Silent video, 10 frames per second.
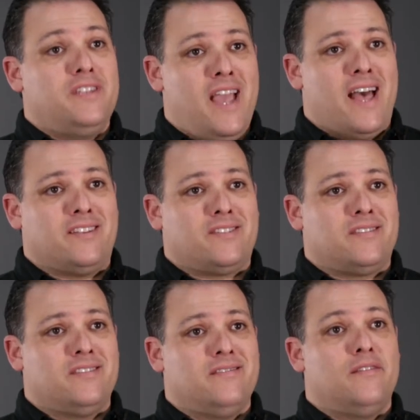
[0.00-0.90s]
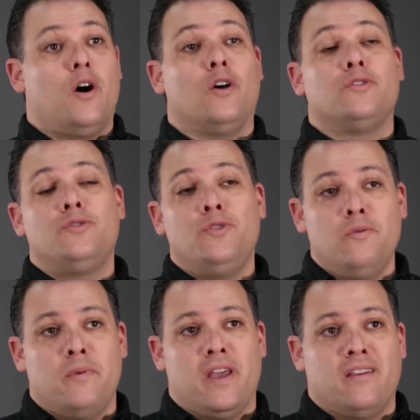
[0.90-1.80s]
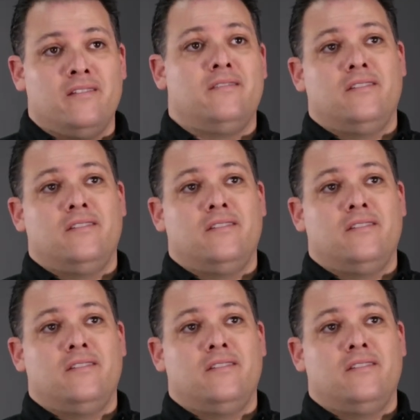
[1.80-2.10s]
is yes, assuming